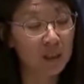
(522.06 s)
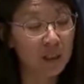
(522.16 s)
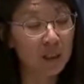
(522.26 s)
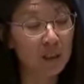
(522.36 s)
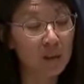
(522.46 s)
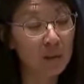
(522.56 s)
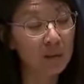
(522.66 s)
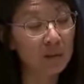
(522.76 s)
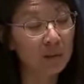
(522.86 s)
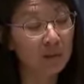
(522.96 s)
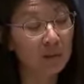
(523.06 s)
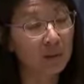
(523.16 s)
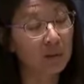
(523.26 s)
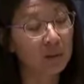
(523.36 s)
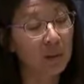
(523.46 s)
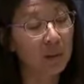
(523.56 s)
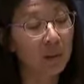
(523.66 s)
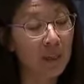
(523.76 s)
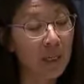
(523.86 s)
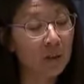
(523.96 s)
These include
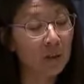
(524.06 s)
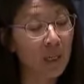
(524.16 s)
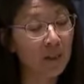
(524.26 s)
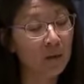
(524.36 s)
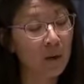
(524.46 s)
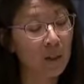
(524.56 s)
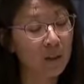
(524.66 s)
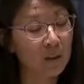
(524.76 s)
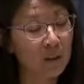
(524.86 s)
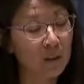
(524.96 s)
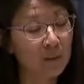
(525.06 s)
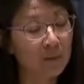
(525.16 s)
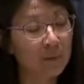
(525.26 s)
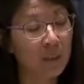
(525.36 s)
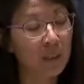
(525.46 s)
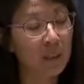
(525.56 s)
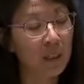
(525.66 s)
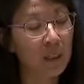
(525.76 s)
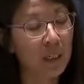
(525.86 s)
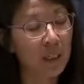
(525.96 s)
the NATO-led coalition
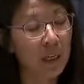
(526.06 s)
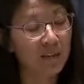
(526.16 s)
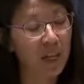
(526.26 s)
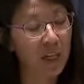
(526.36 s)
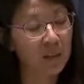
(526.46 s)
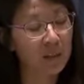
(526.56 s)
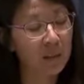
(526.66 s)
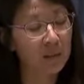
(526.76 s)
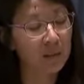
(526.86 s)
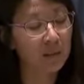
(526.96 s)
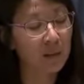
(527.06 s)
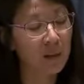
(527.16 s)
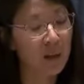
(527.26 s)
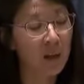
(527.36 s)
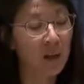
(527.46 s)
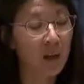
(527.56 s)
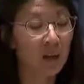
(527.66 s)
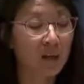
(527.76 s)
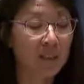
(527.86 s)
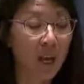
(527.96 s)
in Afghanistan,
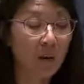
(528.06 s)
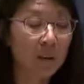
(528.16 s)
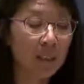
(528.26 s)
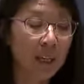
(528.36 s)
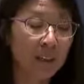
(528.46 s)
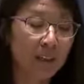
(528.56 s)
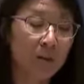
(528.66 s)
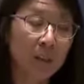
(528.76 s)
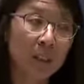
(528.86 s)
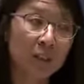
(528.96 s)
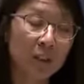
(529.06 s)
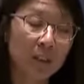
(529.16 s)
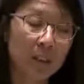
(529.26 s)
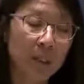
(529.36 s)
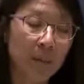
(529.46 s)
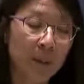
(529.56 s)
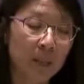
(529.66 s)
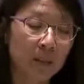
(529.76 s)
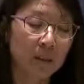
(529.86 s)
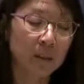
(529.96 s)
the Saudi-led coalition in
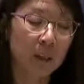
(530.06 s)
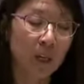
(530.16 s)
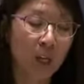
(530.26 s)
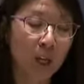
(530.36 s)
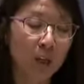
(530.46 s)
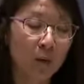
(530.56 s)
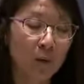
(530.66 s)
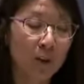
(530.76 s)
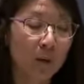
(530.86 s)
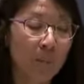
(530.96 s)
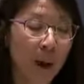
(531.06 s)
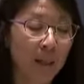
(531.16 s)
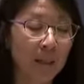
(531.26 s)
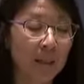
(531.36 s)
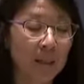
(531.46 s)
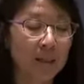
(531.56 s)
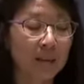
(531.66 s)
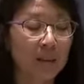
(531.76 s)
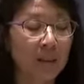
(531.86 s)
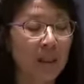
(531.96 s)
Yemen, the Russia-backed
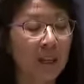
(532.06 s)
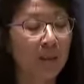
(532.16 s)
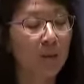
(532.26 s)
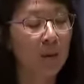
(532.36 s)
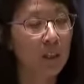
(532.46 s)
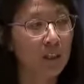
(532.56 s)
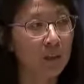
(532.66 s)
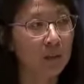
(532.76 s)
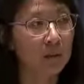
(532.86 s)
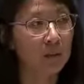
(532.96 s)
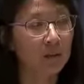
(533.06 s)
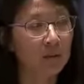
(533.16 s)
Syrian-led coalition.